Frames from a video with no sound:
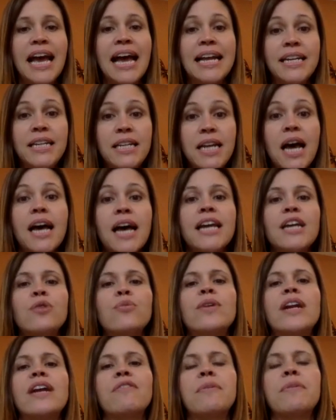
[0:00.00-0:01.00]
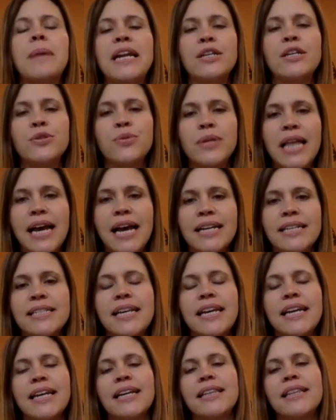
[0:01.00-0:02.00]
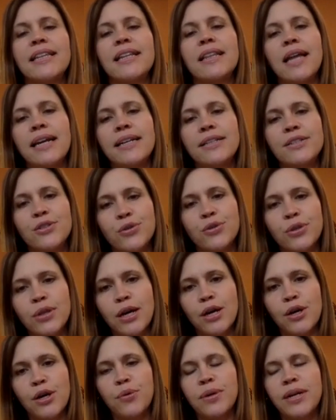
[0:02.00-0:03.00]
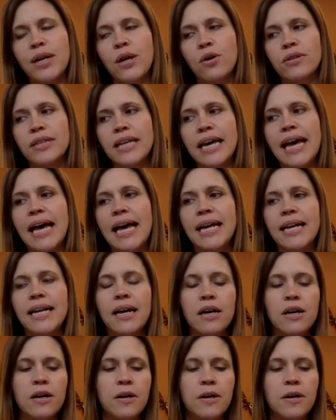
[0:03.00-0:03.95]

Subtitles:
at night when everybody's relaxing and the lights are low and all that.